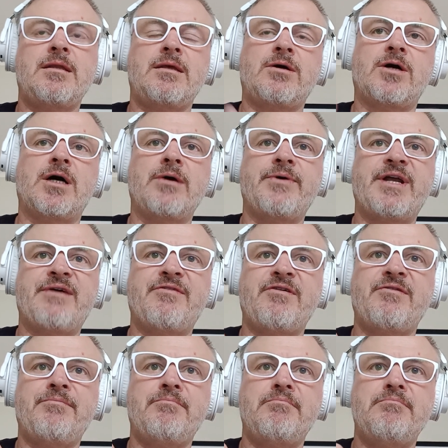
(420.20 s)
the guy would have
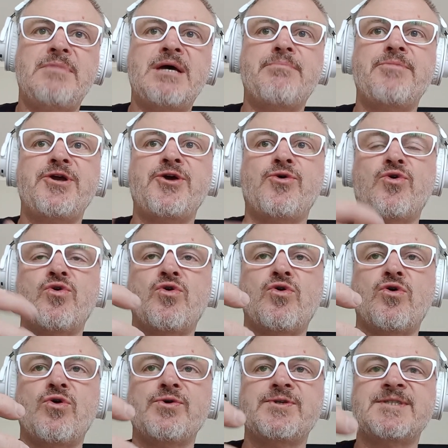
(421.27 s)
a memory
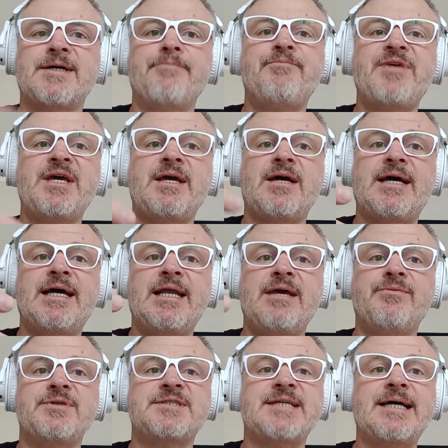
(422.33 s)
or something, and he
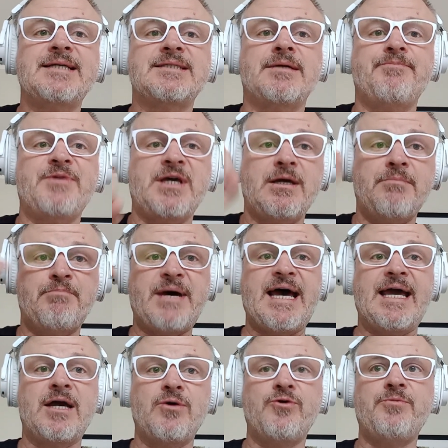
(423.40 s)
would say something and
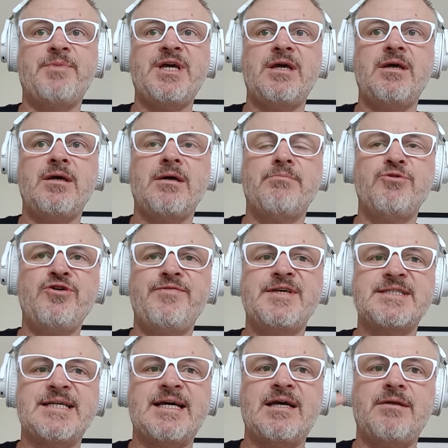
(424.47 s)
bang, it would be a movie
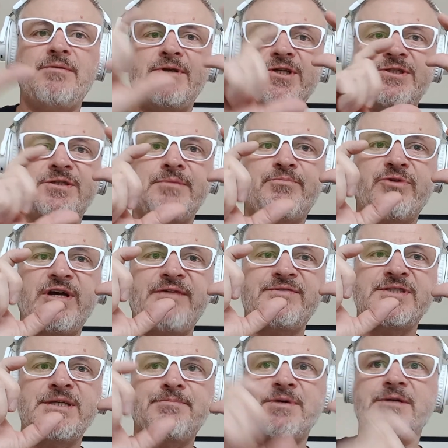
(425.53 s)
scene. Just a brief
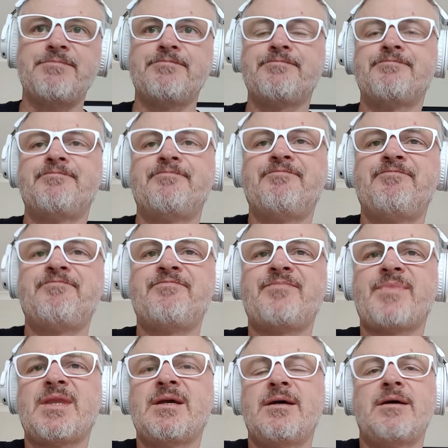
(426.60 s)
snippet.
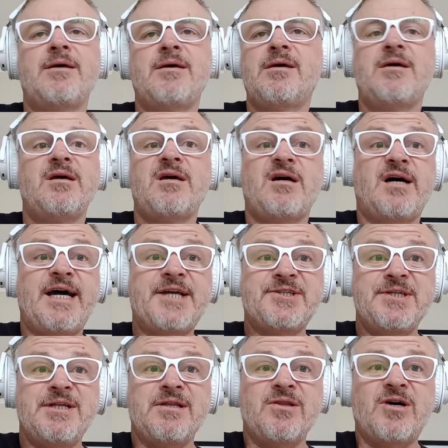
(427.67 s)
I
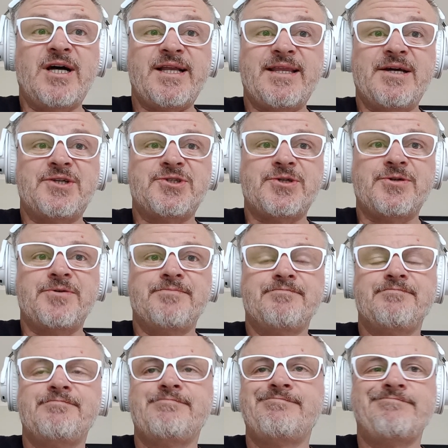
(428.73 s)
actually didn't like that show,
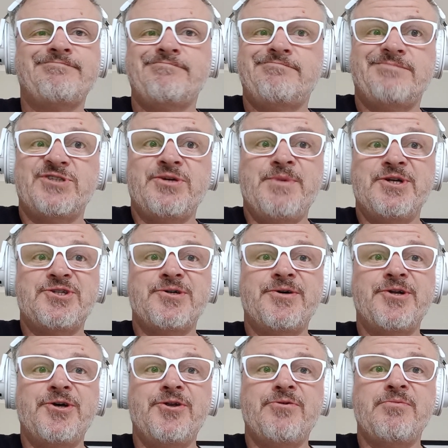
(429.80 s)
so much so
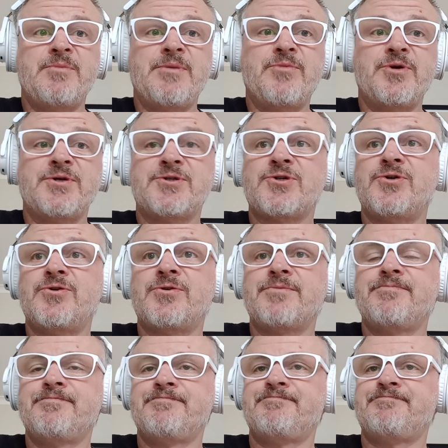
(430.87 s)
I don't remember what it was called.